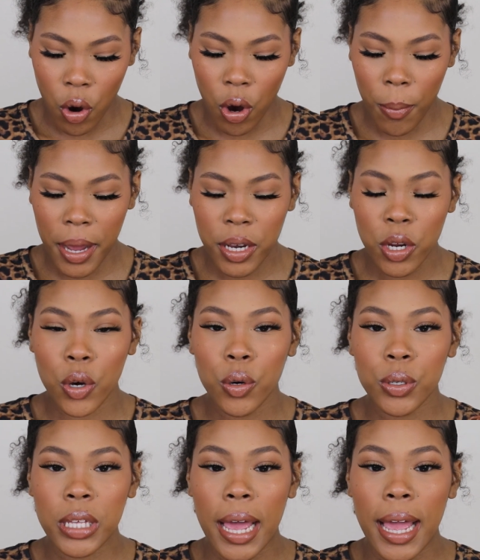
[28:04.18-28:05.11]
On my
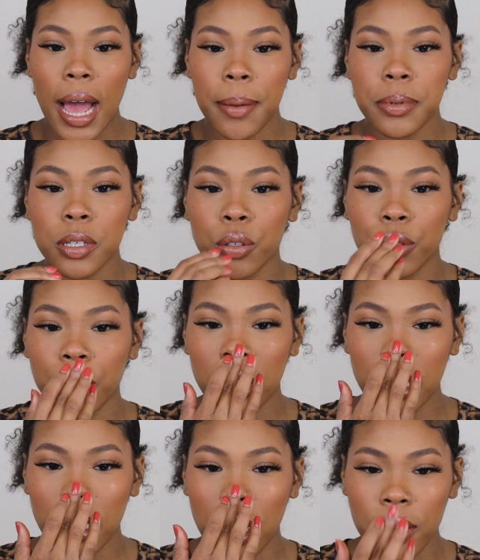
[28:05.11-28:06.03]
nose, I
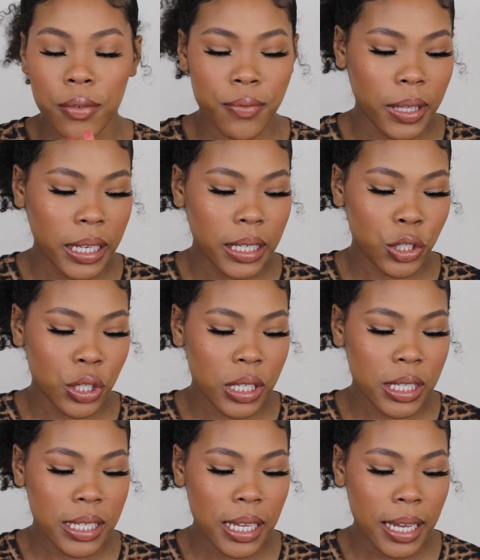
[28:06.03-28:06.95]
absolutely love like
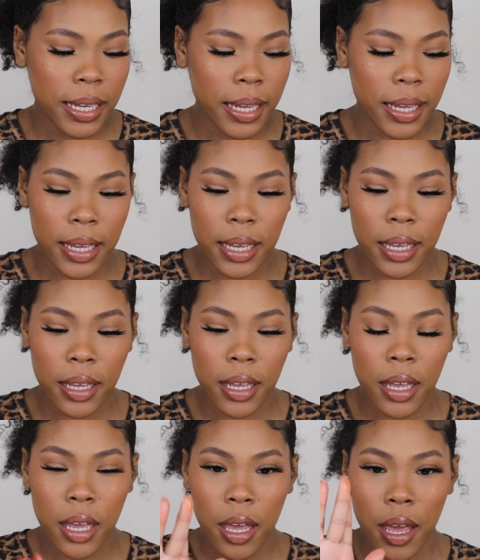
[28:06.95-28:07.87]
just taking it
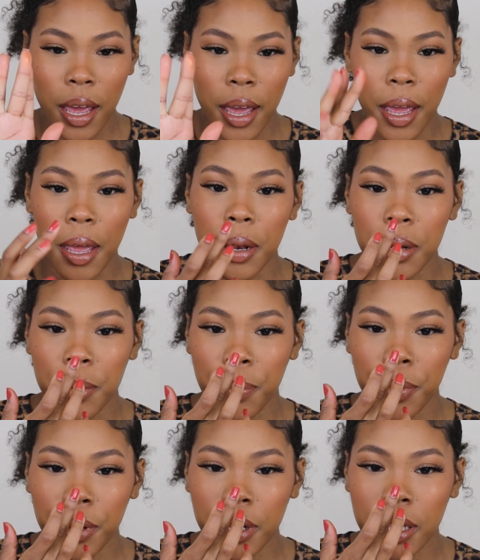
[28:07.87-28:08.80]
and
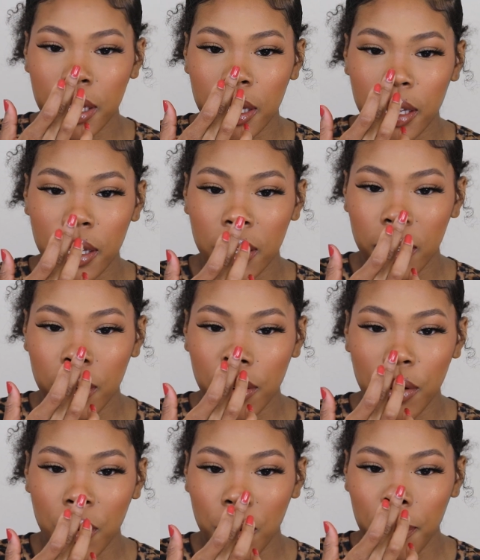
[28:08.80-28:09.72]
putting it
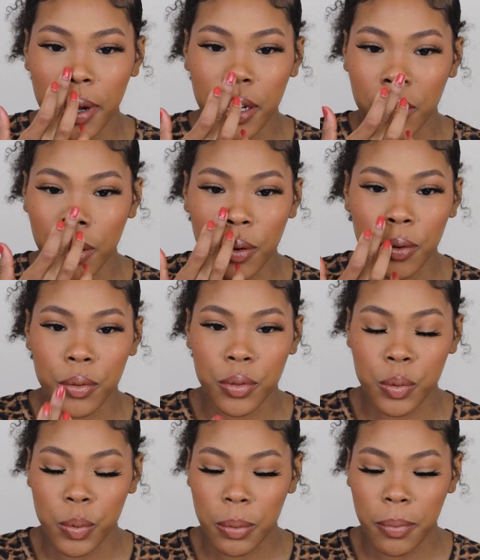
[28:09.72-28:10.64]
on my
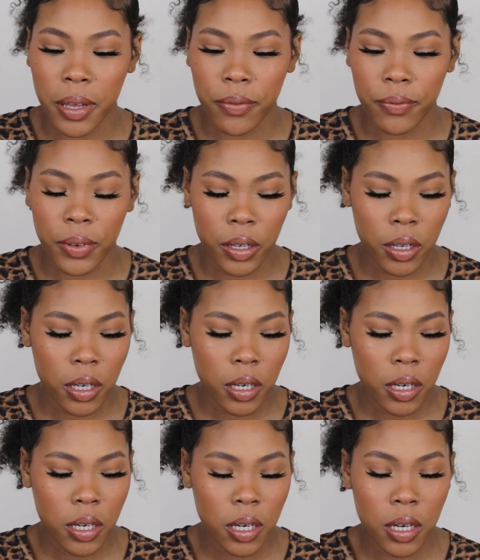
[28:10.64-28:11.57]
nose with my finger.